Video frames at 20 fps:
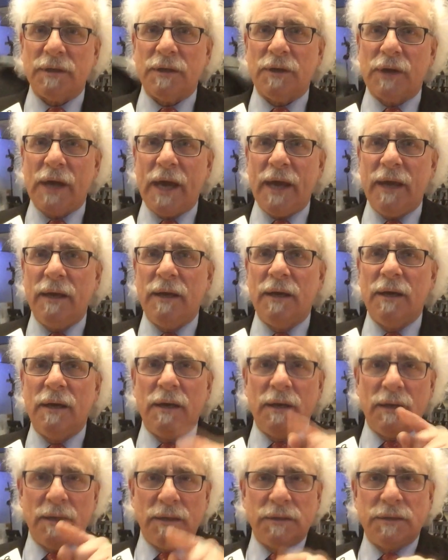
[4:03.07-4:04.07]
Okay?
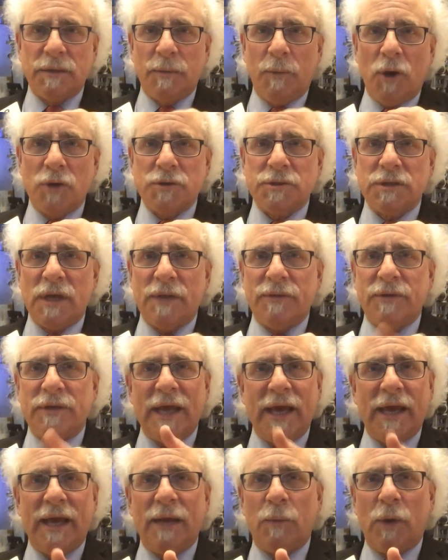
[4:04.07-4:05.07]
Tomorrow's another
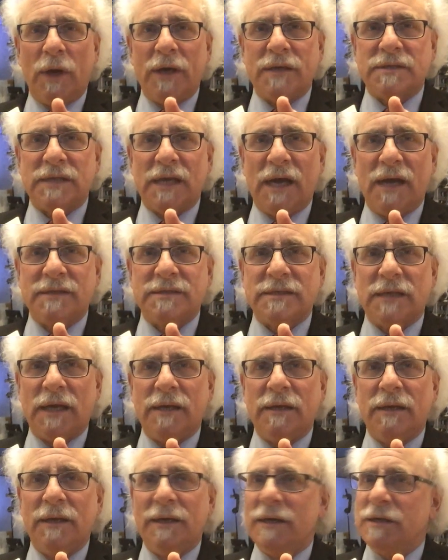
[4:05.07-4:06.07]
day. NYSE
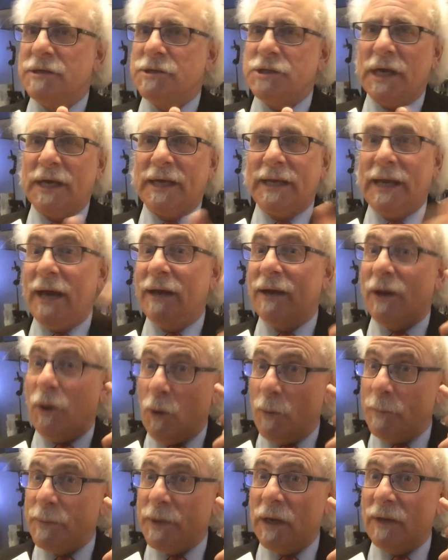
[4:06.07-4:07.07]
Einstein checking out. I
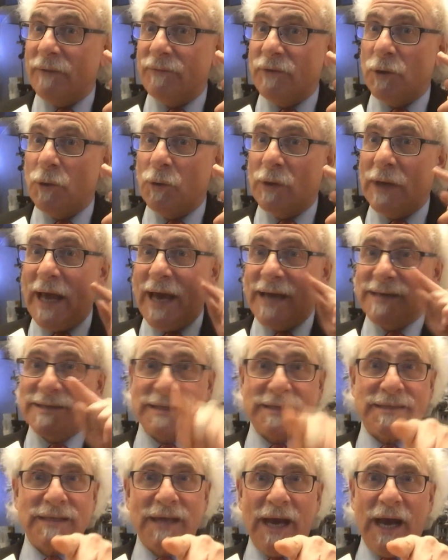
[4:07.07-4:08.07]
hope you love the new
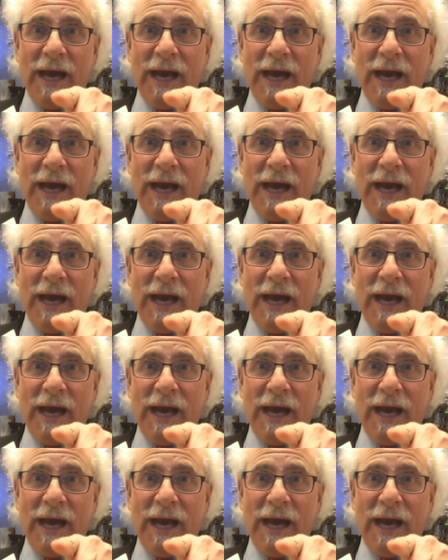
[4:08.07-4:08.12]
glasses.